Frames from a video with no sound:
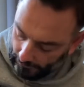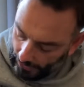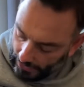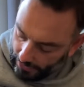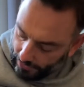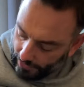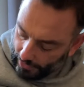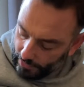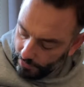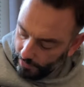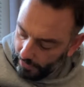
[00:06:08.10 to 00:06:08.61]

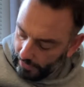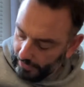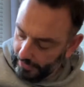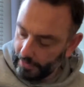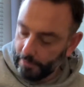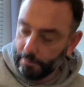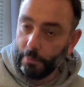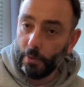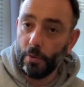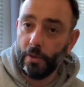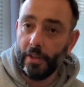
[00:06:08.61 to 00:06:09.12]
So I'm going to
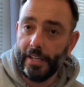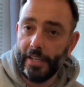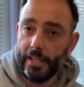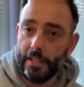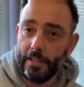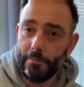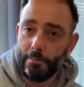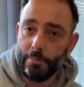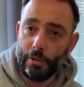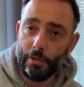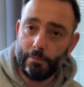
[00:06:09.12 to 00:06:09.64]
pull the
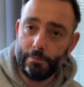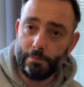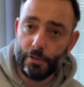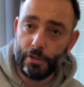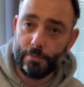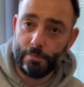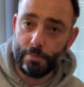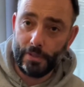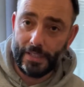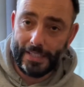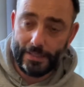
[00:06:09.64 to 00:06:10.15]

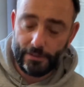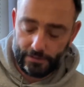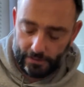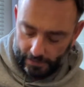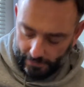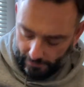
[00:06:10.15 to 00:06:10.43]
push-pull out.